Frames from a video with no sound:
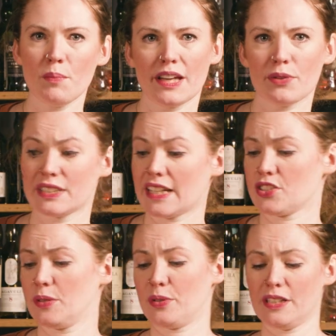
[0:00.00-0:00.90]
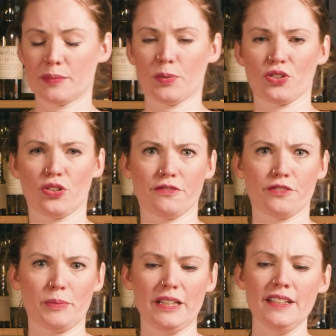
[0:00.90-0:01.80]
So that one's actually pretty spot on
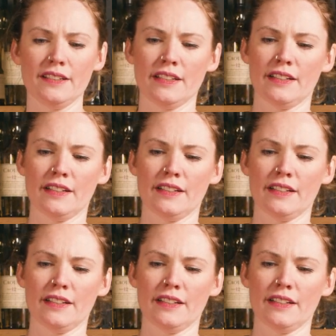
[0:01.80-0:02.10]
for me.